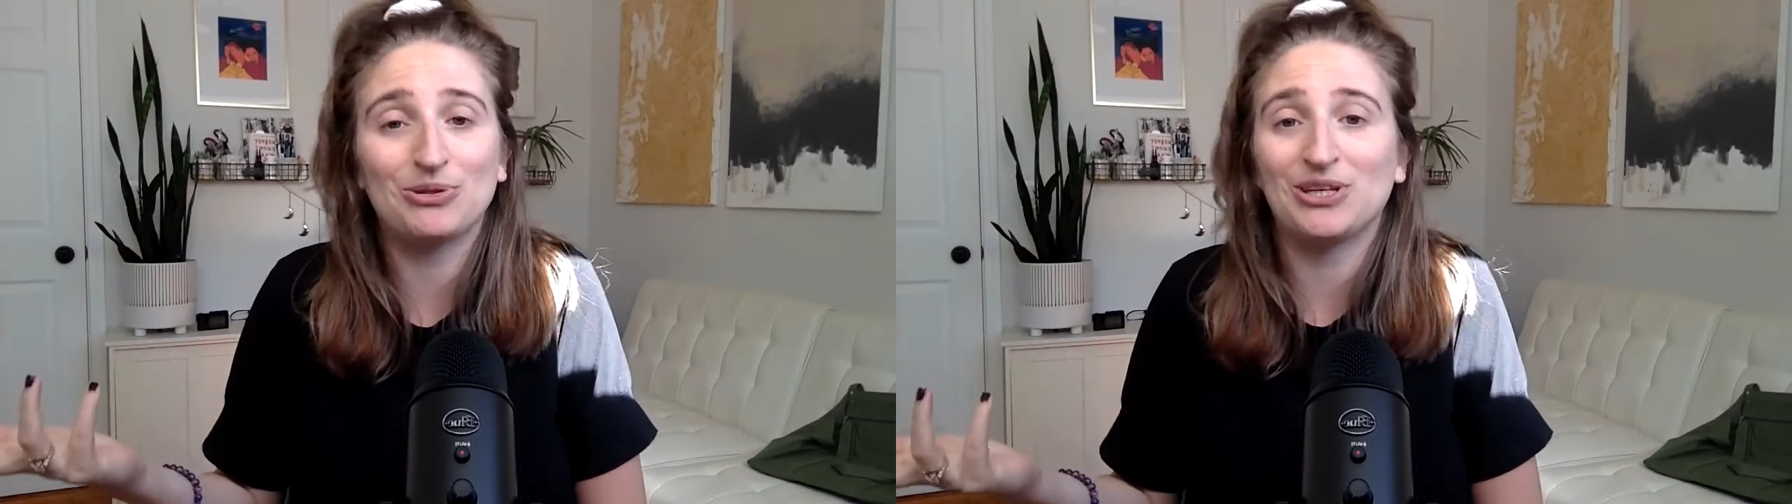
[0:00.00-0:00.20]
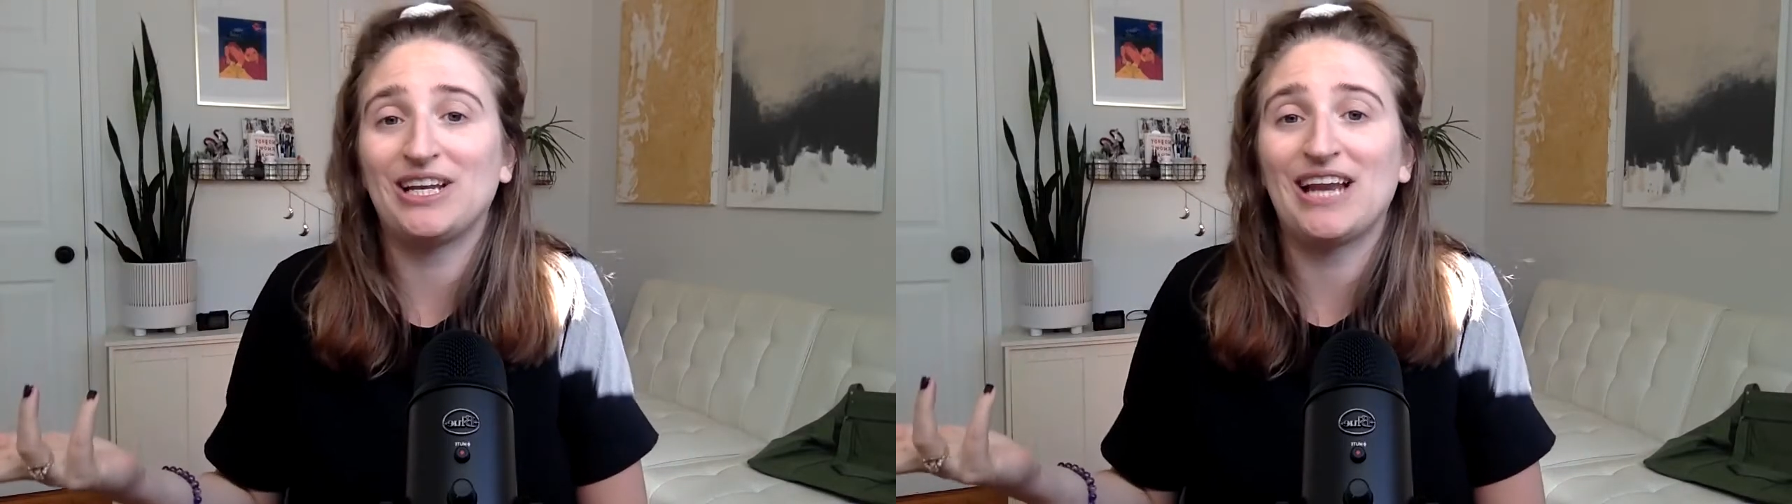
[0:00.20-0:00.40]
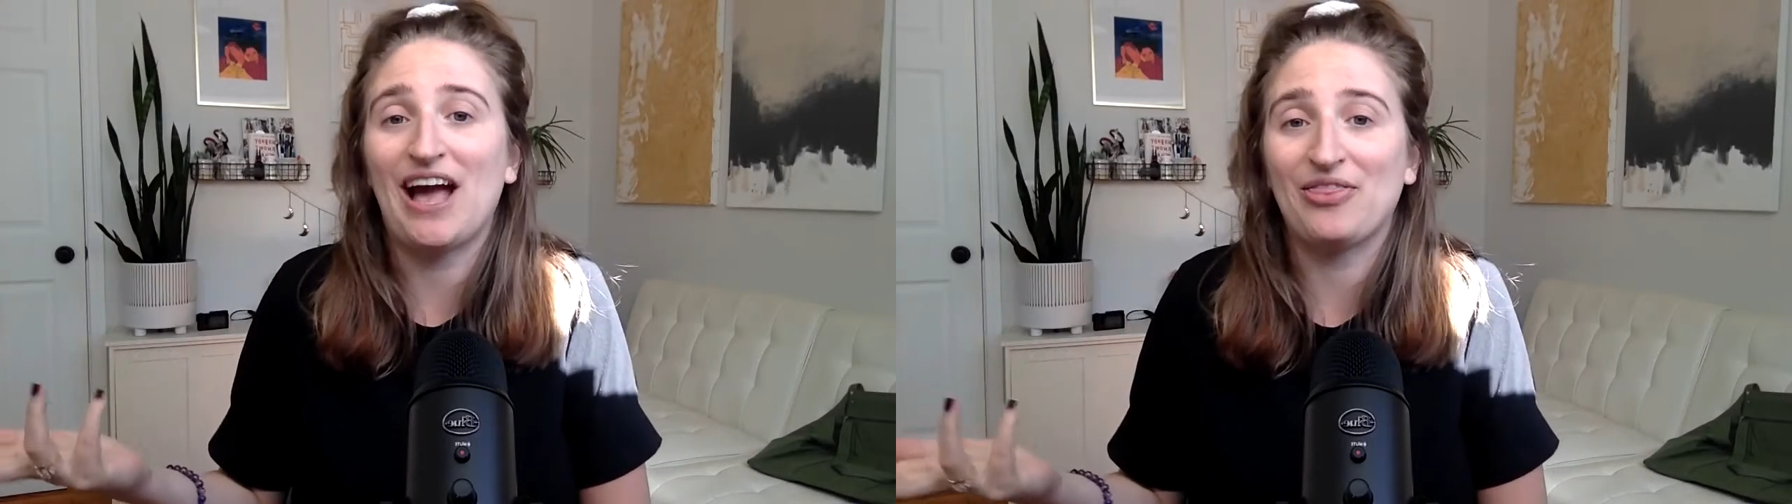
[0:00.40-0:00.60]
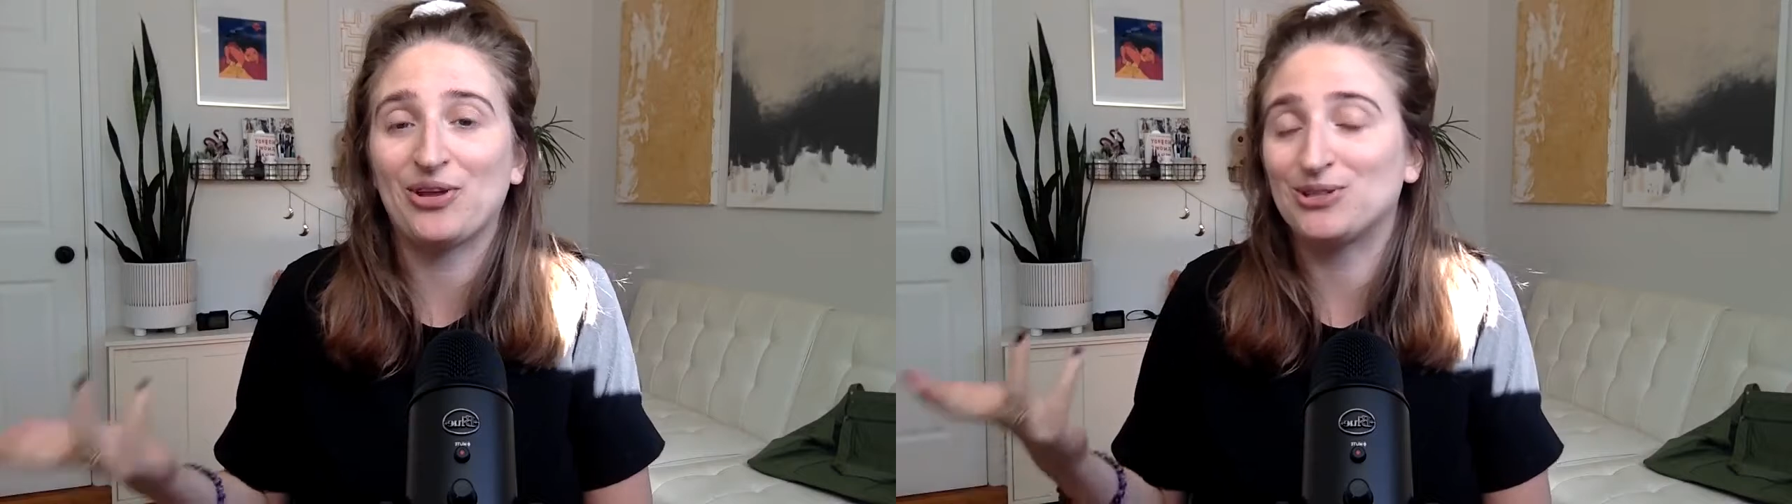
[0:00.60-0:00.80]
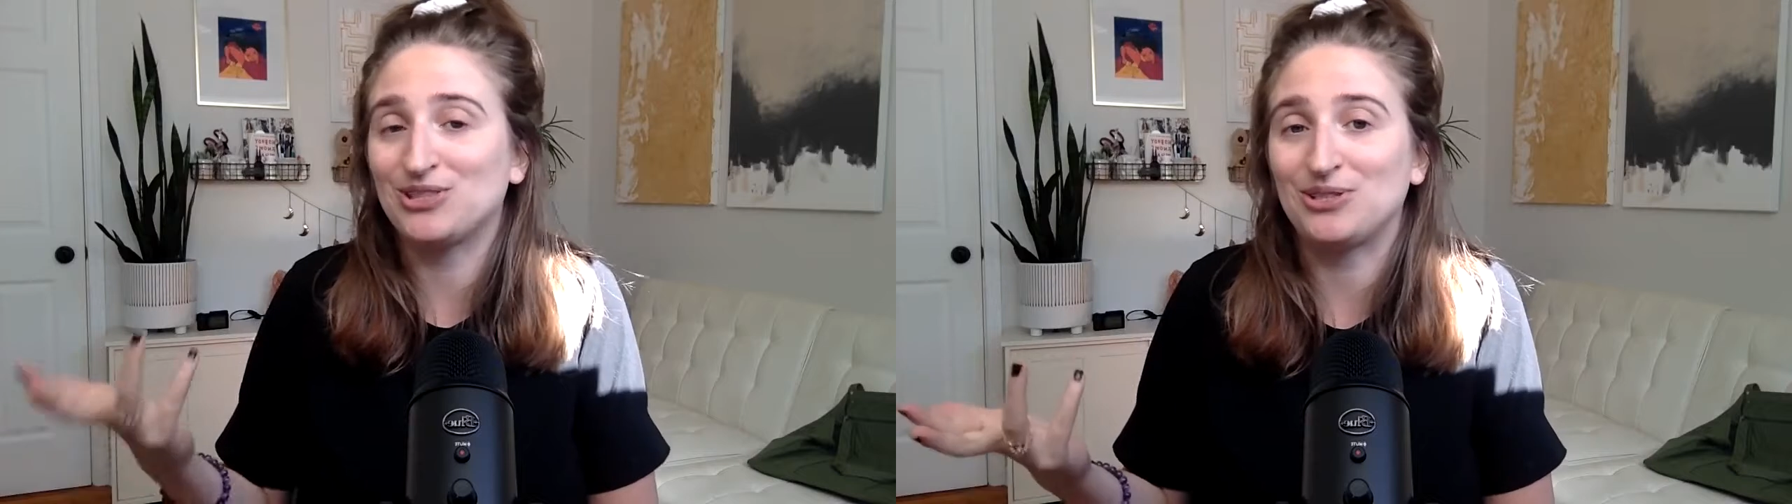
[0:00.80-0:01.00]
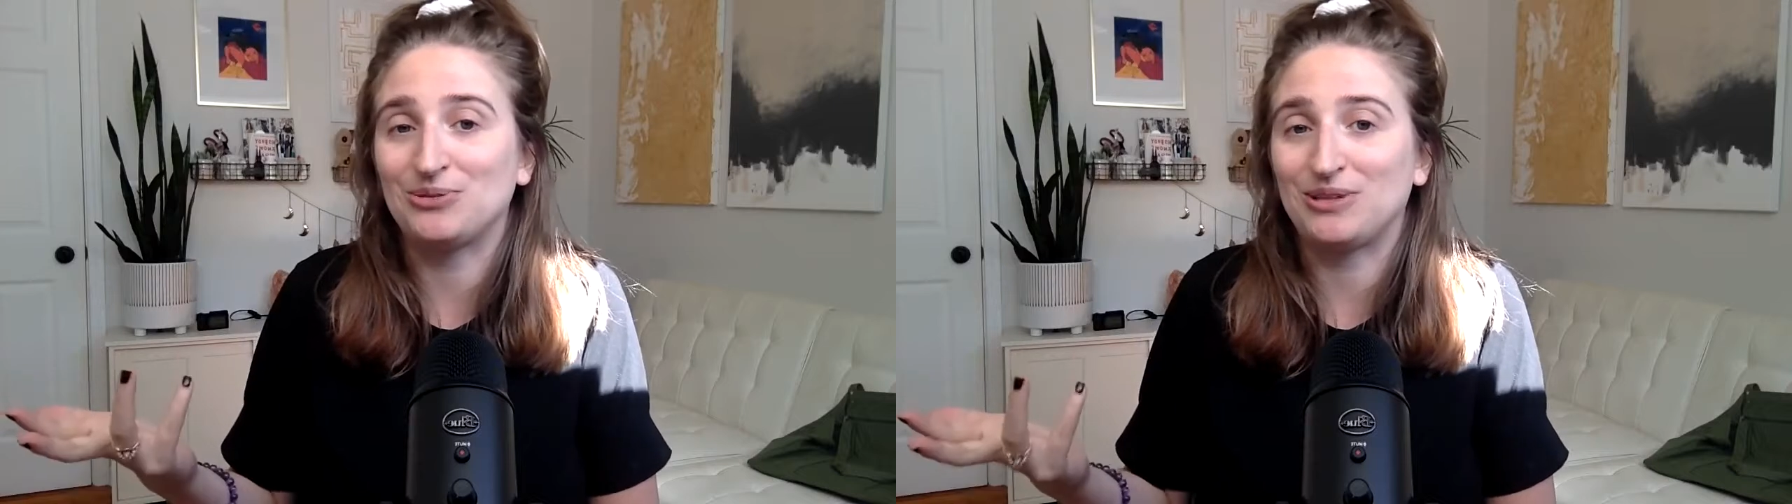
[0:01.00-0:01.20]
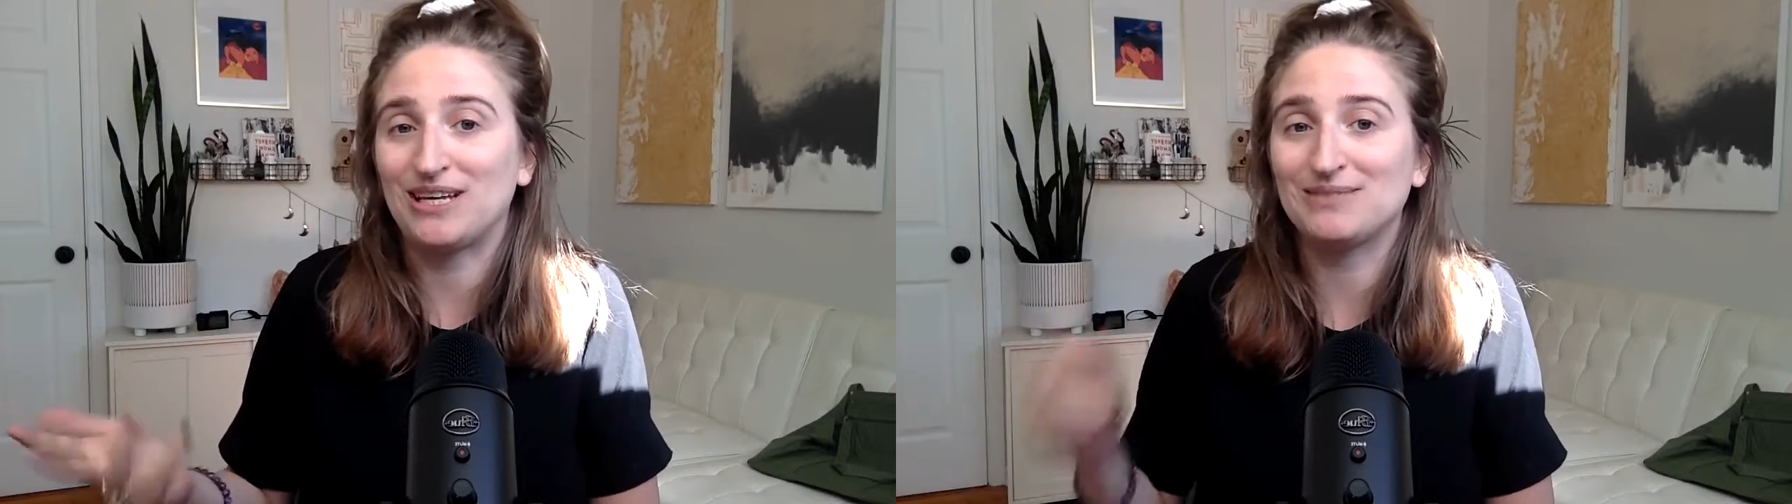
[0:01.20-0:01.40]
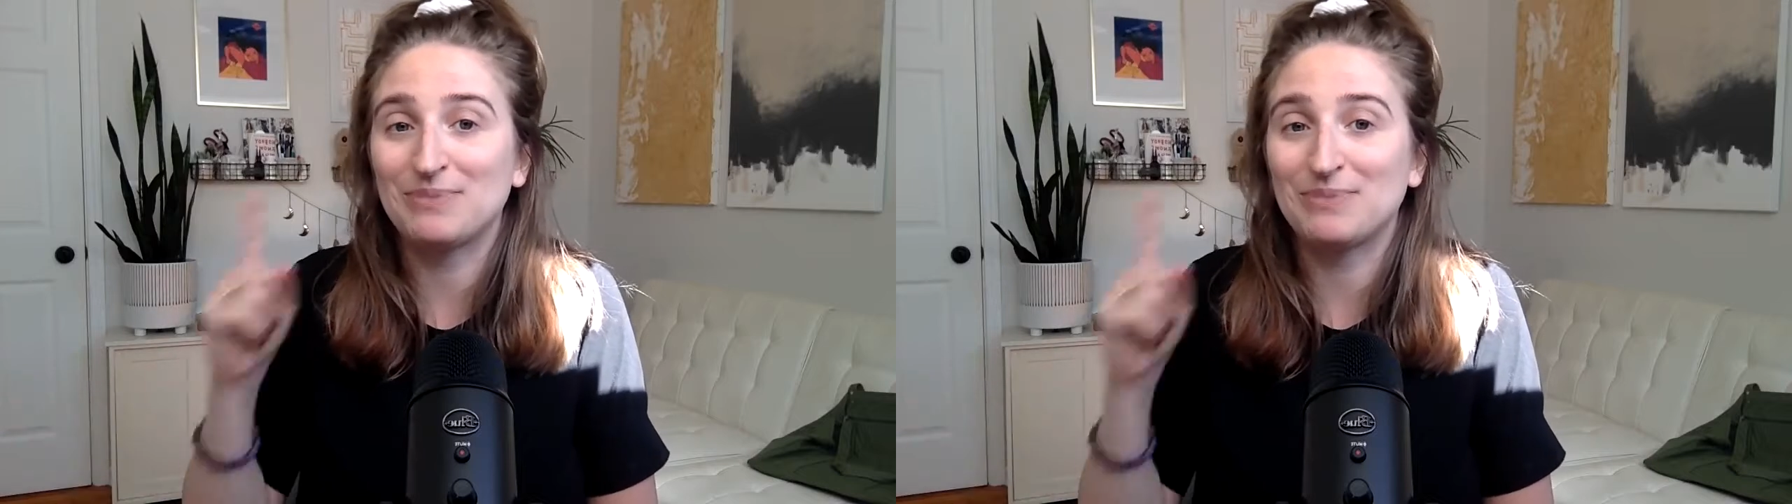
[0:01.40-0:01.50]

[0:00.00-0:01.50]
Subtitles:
looking at their to-do list,